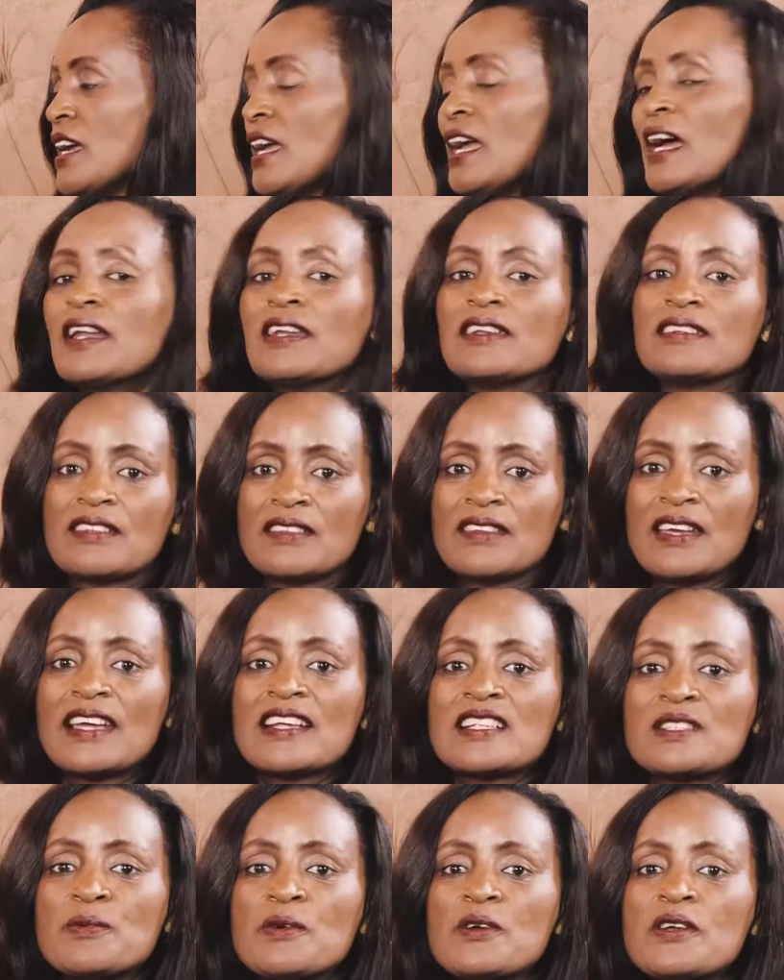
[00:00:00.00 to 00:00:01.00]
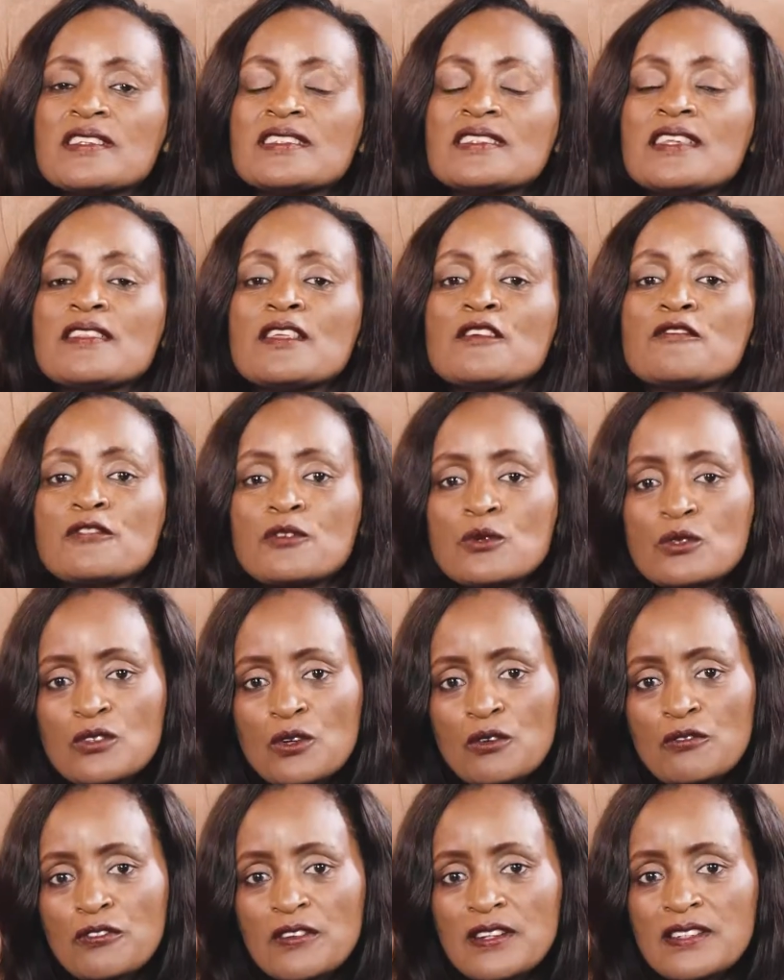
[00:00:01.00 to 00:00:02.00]
and they are experiencing the fruits
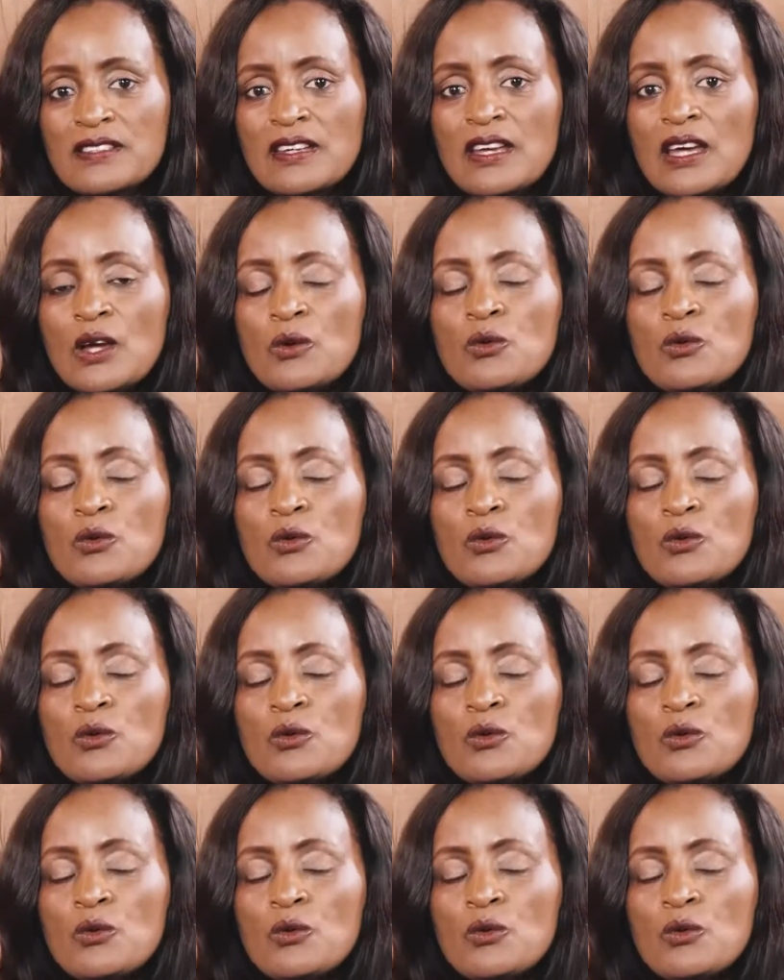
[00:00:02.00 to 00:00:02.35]
of it.